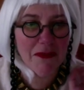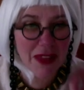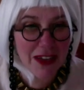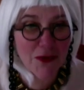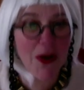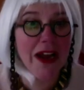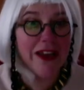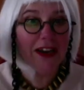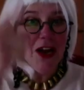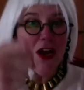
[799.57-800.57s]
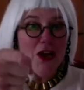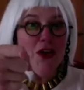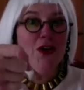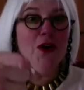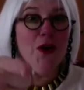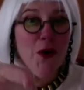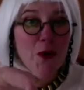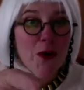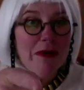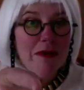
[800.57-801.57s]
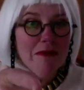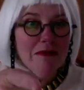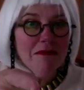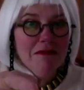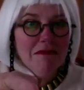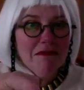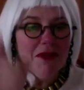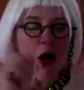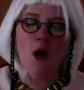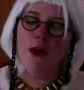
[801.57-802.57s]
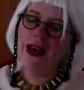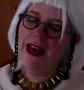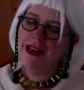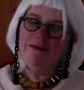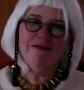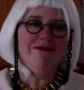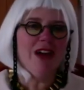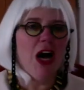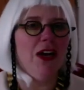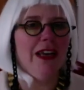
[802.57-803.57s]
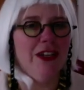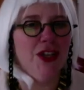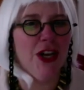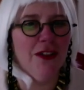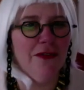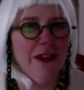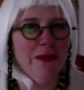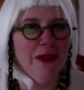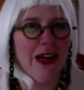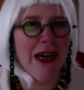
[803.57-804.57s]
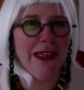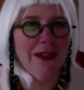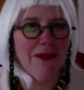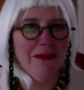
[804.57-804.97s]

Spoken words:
That's right, you! Okay, I'll catch you on the flip side.